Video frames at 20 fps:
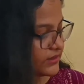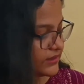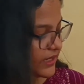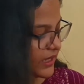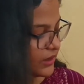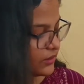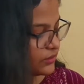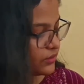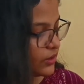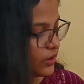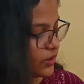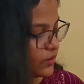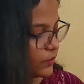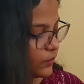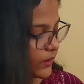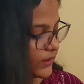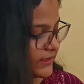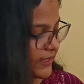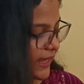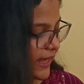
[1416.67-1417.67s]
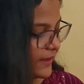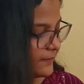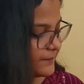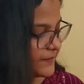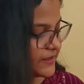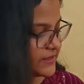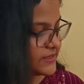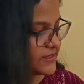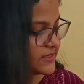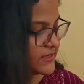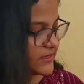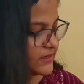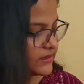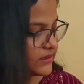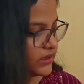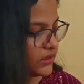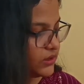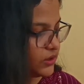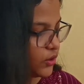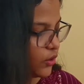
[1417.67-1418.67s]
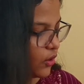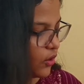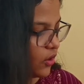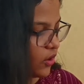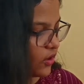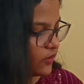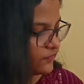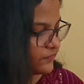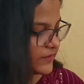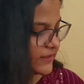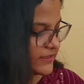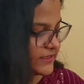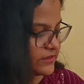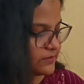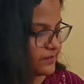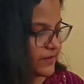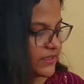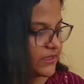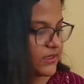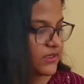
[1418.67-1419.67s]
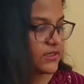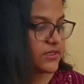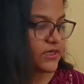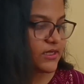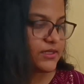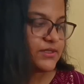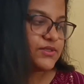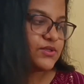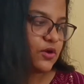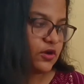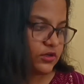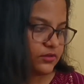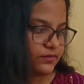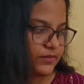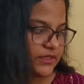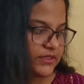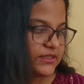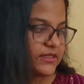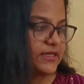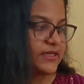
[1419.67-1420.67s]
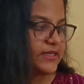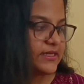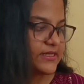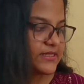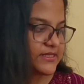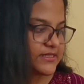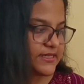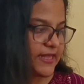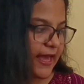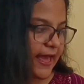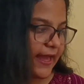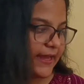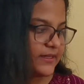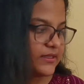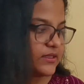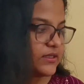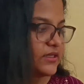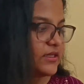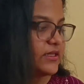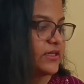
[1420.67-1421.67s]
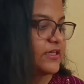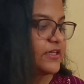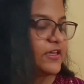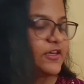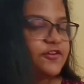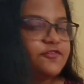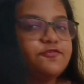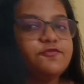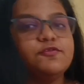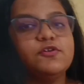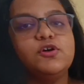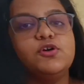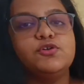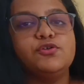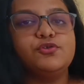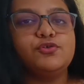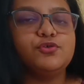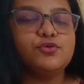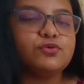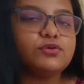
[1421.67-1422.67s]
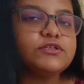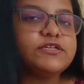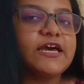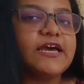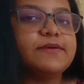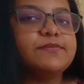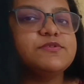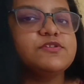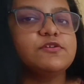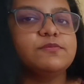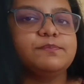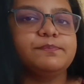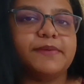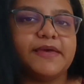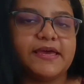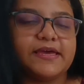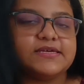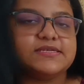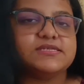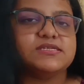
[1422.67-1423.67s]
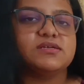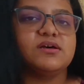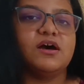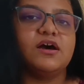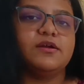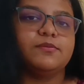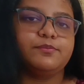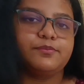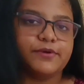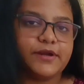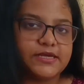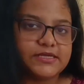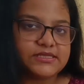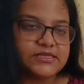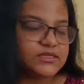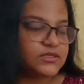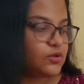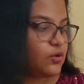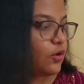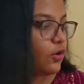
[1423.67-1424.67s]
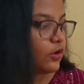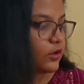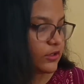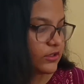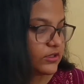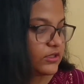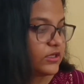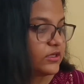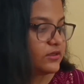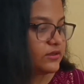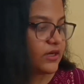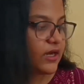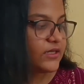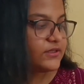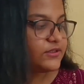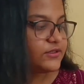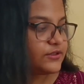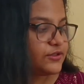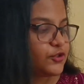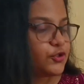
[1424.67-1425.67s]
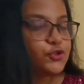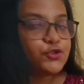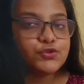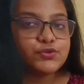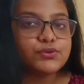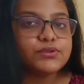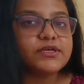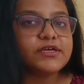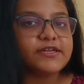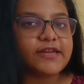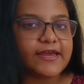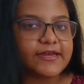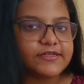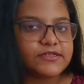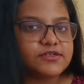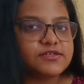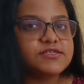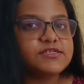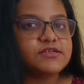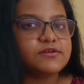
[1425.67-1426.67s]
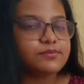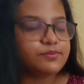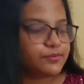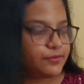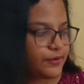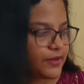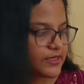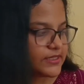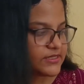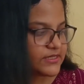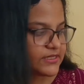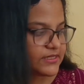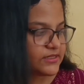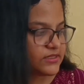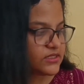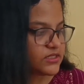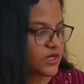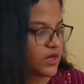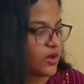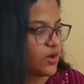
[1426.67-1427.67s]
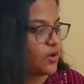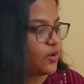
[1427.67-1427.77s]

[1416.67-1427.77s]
Now, what happens in the law of independent assortment is that if two types of pairs are present, or rather two characters are present,